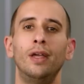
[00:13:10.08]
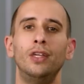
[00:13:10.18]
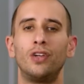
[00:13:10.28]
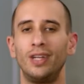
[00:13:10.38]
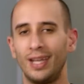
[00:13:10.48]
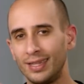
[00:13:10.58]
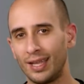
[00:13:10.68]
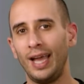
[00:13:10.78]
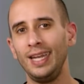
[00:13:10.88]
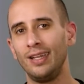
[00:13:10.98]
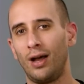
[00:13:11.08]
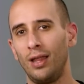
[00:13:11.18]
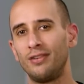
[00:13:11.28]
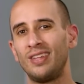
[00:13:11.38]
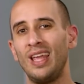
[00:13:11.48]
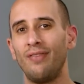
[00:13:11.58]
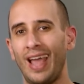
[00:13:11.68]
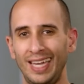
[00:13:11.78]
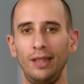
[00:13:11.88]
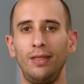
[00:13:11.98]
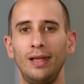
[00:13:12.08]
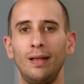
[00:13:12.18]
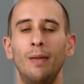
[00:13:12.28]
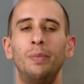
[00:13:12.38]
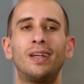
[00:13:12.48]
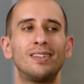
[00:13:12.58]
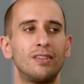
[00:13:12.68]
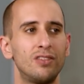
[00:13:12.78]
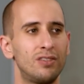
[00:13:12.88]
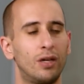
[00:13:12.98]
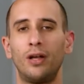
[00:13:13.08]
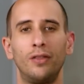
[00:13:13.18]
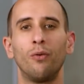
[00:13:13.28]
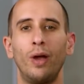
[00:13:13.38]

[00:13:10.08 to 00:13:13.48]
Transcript: You're gonna get tiny dollars, if anything, because it's just not on their